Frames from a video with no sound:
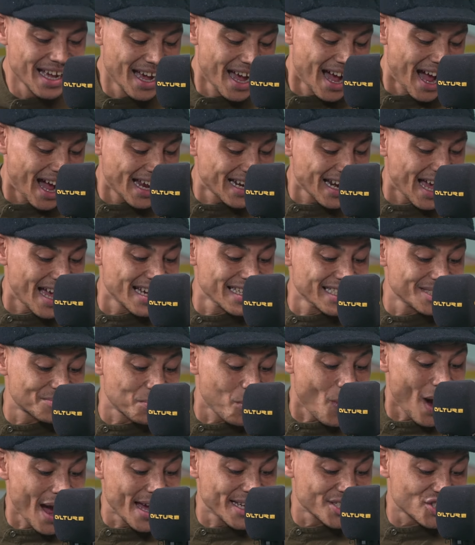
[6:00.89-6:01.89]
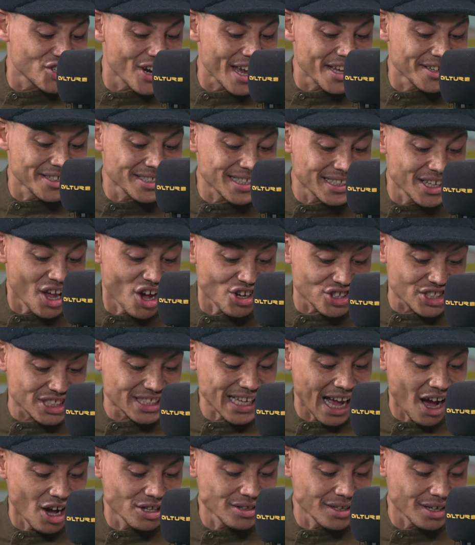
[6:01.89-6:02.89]
and like these white trainers, and they all
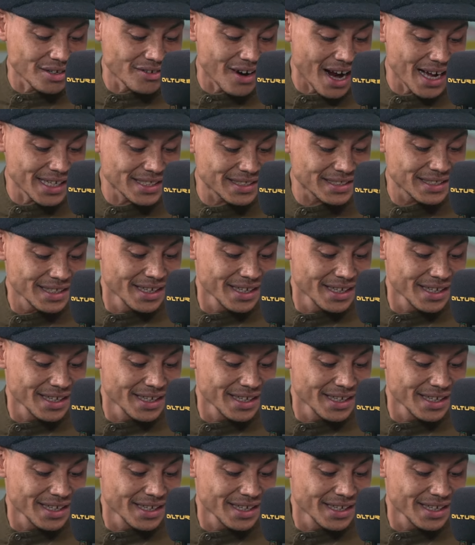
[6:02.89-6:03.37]
sat on the grass.